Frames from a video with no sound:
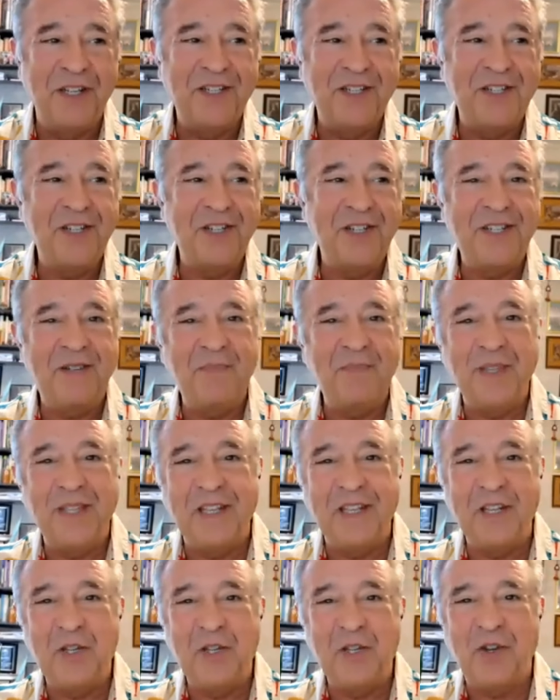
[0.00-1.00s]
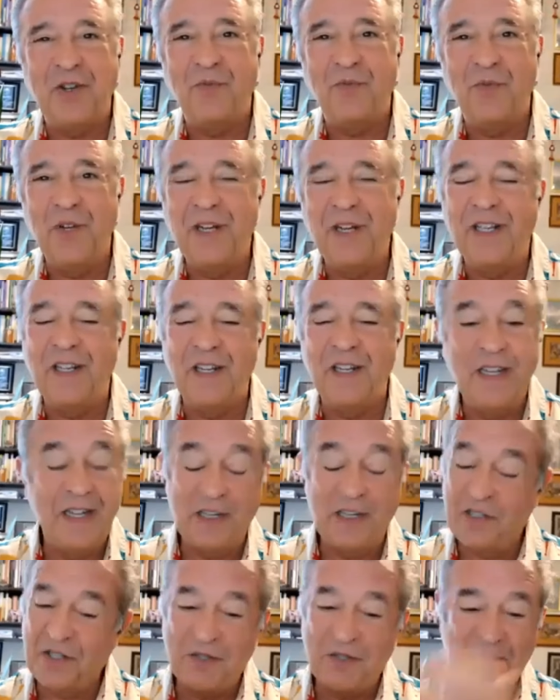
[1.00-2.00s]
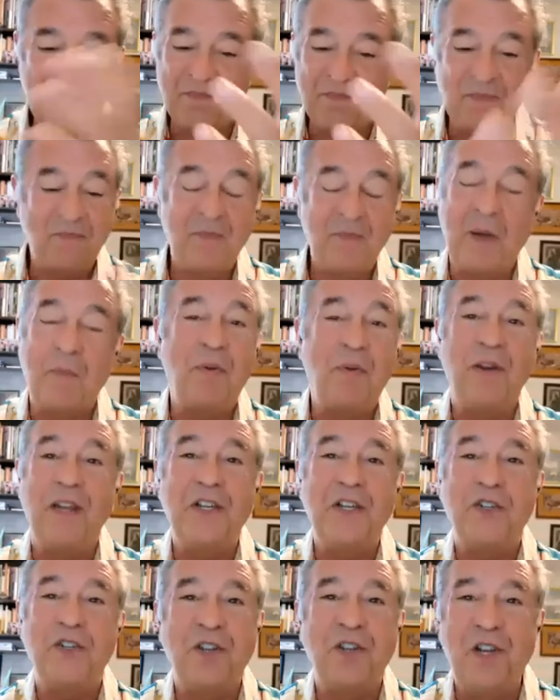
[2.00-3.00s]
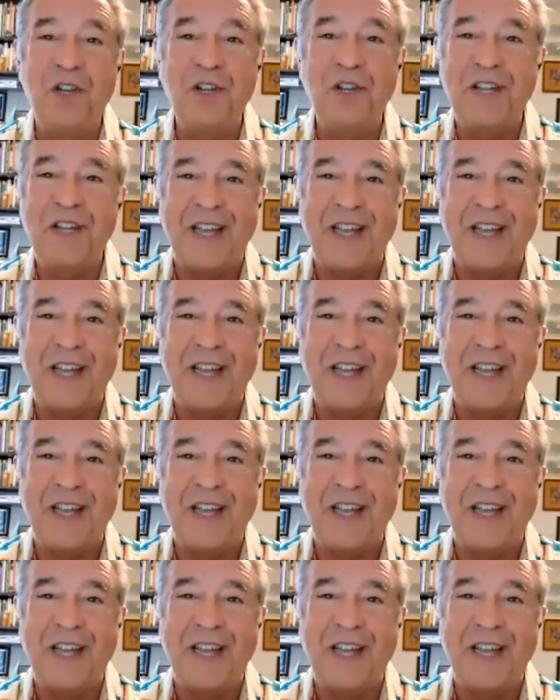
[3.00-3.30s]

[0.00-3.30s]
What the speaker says: It's just something that you could really, it's just a pleasure to look